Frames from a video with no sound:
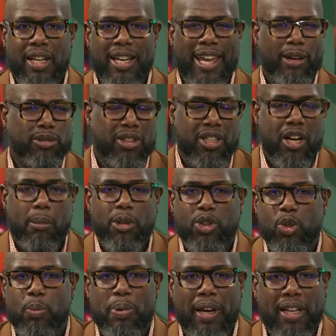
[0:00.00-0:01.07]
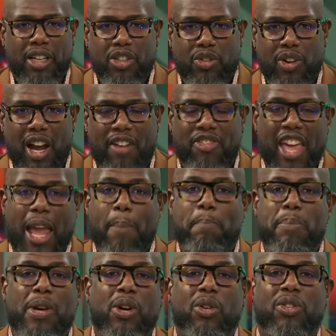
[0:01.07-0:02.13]
He was the number 2 pick in the draft. They
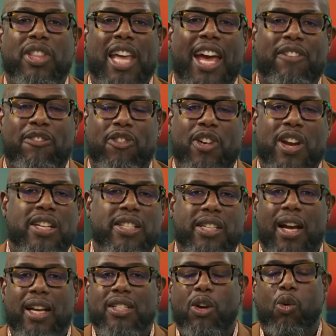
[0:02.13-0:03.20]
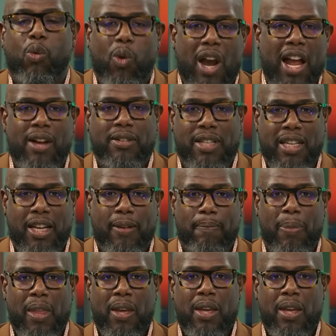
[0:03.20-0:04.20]
built that franchise around him,